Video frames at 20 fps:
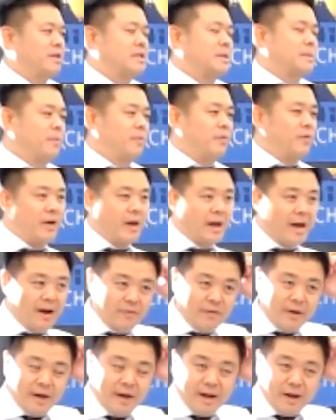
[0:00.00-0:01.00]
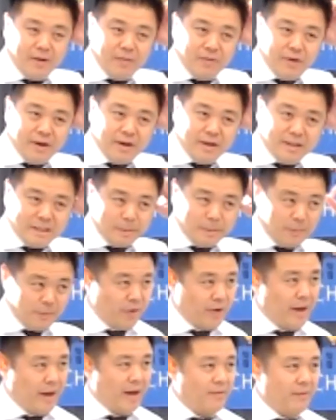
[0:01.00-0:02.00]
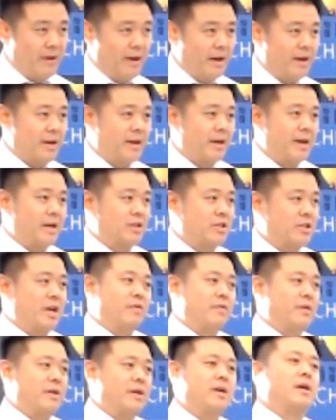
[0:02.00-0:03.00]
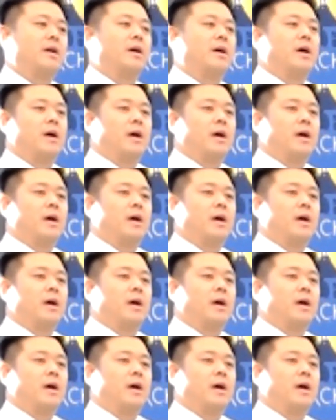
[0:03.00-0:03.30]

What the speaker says: some of you have NIV, some of you have NKJV.